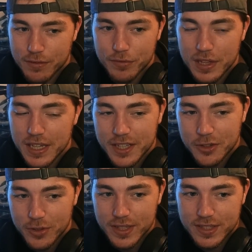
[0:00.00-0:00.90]

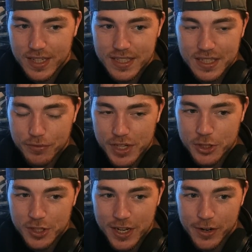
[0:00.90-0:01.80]
vegan criticizing a
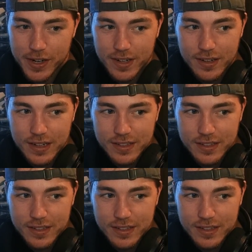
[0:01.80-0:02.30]
vegetarian.